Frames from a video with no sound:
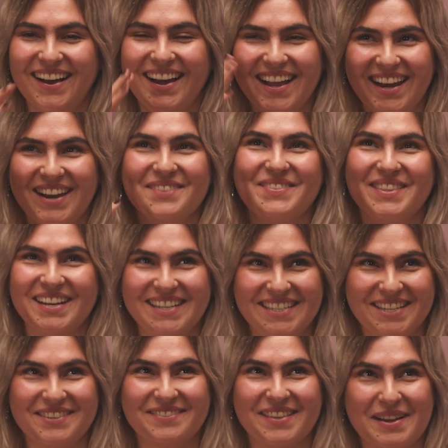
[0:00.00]
I love the
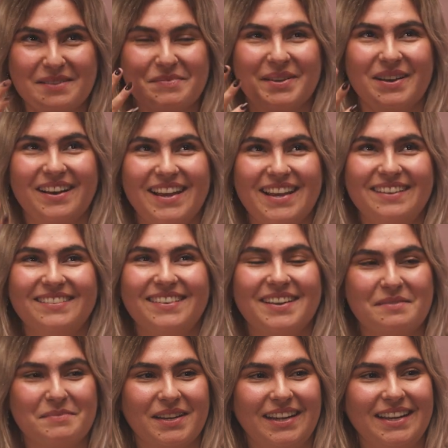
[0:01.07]
idea of that, but I'm
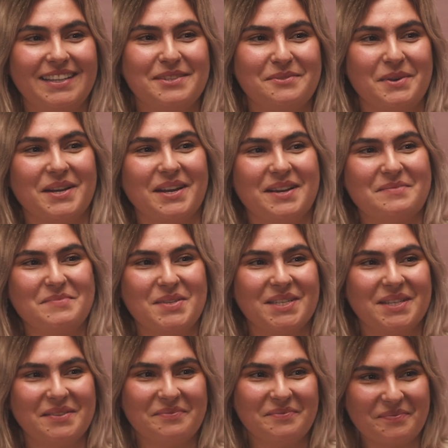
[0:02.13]
going to need to work up
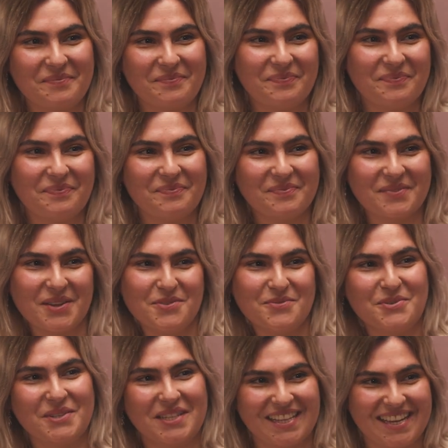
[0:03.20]
to
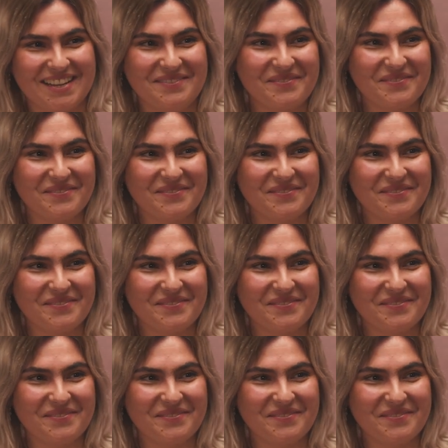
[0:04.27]
affording that.